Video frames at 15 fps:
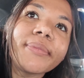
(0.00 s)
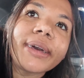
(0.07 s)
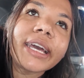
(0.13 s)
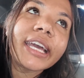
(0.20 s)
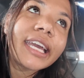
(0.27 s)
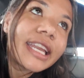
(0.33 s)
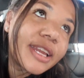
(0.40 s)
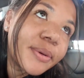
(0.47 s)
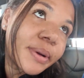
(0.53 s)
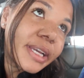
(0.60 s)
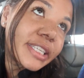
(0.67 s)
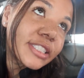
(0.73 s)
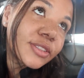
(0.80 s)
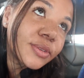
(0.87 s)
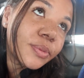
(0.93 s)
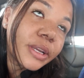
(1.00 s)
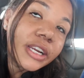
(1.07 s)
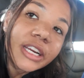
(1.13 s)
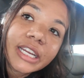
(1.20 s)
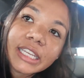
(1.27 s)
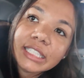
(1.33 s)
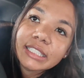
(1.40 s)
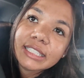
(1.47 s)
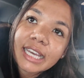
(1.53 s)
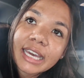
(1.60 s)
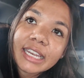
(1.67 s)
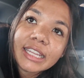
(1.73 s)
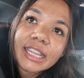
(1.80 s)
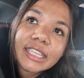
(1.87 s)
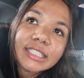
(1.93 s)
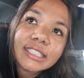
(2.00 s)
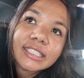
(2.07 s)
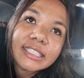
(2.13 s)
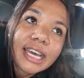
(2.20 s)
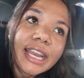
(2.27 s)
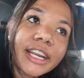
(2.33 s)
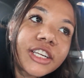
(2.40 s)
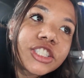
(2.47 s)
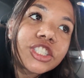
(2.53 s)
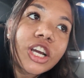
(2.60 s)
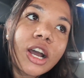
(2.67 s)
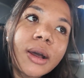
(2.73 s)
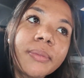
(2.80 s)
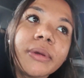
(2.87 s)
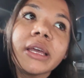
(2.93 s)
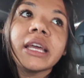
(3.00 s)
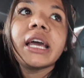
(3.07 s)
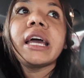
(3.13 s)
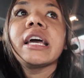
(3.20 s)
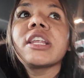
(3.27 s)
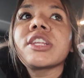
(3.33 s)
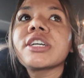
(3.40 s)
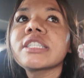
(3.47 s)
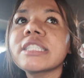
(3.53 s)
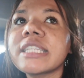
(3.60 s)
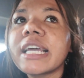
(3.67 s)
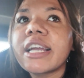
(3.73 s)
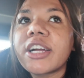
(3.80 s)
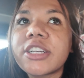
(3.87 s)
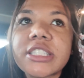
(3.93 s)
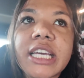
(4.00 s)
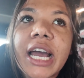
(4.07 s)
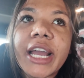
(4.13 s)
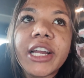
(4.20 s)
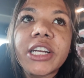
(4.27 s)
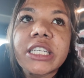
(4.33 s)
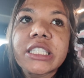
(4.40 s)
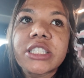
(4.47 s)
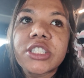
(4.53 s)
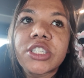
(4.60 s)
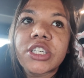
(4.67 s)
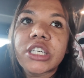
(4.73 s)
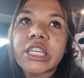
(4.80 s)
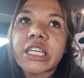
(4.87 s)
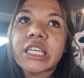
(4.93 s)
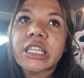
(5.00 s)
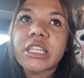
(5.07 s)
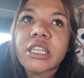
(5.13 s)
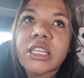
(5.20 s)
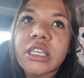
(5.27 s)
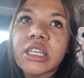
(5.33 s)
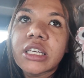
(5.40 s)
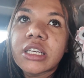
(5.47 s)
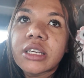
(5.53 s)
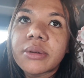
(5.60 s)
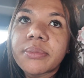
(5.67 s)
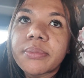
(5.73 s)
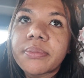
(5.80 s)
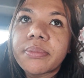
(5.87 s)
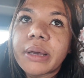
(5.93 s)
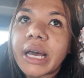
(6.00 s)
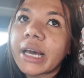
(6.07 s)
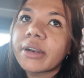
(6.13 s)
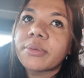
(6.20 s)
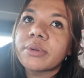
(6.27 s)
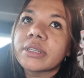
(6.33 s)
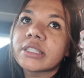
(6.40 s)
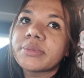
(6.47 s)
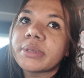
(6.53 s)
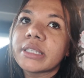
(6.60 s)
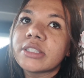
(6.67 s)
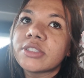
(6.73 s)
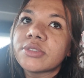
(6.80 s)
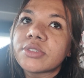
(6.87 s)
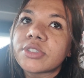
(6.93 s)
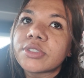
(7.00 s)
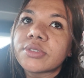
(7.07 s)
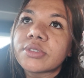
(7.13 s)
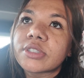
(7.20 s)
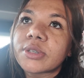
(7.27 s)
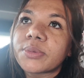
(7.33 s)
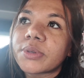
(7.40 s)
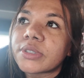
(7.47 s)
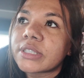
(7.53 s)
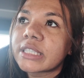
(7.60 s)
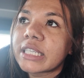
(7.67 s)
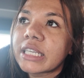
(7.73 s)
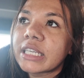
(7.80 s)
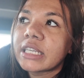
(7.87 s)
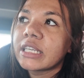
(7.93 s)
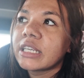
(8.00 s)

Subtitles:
but anyways, we're inside of the tire shop. It looks like our tire is good, but I don't want to speak too soon, so we'll see.